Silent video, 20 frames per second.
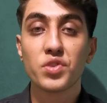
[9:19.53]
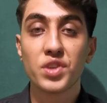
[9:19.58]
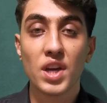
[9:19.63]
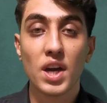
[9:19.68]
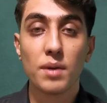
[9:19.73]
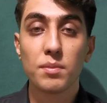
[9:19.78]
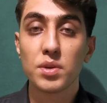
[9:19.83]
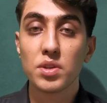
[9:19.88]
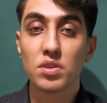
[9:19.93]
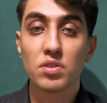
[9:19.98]

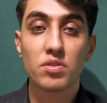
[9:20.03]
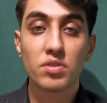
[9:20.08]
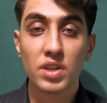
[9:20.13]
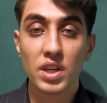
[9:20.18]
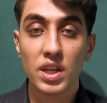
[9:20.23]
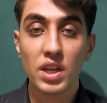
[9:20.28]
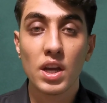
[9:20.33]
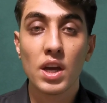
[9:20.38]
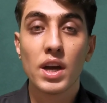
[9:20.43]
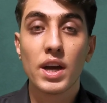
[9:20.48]

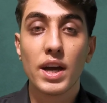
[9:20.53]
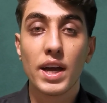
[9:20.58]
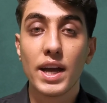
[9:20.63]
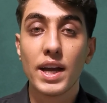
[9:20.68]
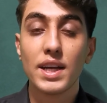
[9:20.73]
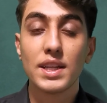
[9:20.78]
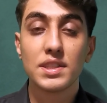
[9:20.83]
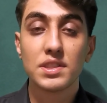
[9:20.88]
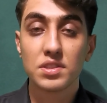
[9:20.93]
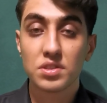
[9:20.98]
vocabulary
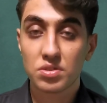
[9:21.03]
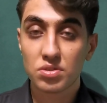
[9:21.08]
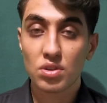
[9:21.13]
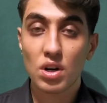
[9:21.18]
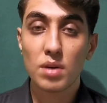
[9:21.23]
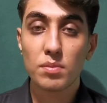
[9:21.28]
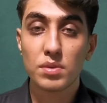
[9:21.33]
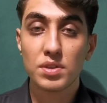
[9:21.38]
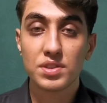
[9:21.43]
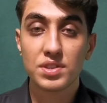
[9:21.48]
and
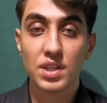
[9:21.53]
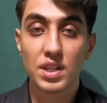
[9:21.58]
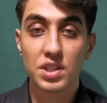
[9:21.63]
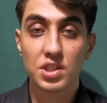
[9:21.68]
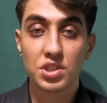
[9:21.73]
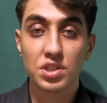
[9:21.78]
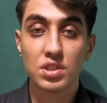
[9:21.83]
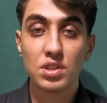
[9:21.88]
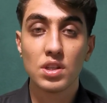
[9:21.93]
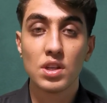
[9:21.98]
grammar
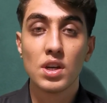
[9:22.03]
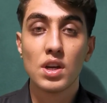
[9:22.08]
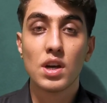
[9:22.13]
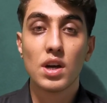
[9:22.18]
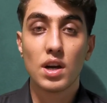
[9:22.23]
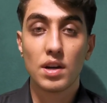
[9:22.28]
section